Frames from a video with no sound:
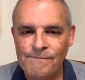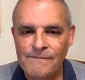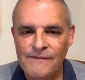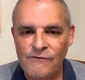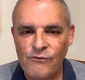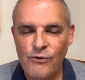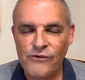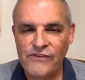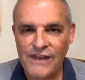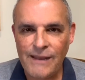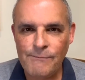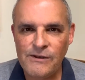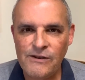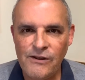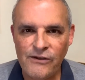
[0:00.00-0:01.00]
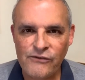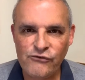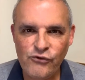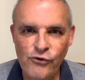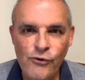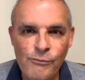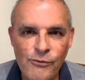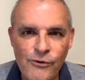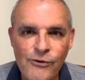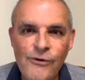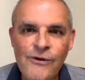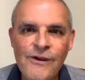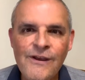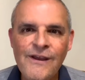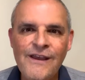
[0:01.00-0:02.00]
Of course, that happened in October.
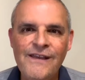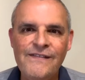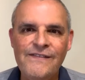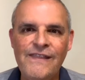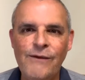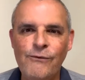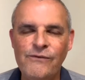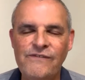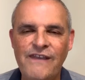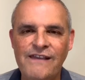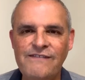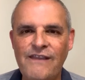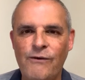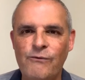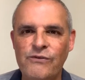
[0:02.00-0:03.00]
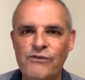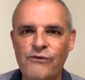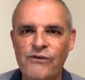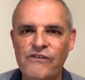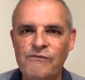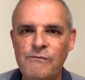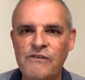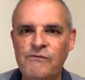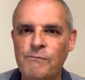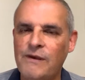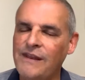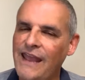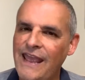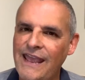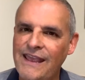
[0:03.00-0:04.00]
They were decked out with Christmas, but
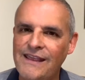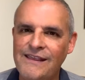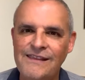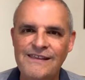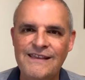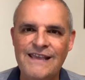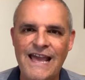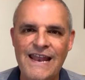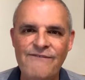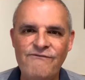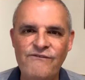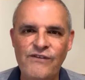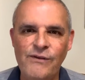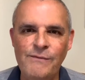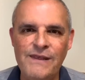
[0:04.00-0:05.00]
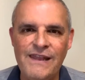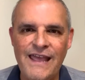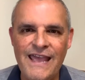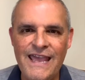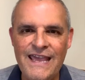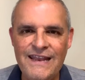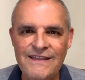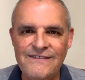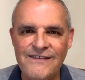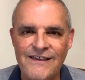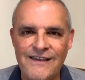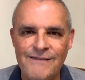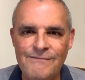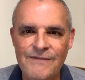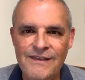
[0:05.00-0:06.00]
hey, you got to film it ahead of
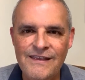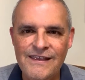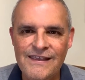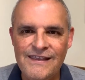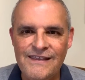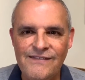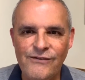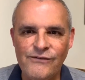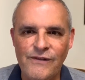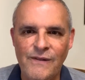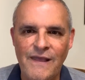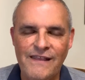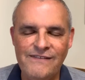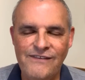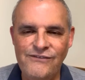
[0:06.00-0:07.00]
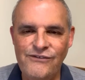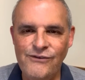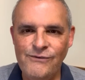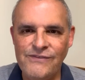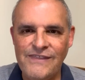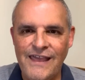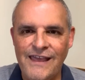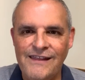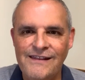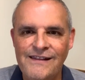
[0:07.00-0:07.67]
time. there's a lot to do with that.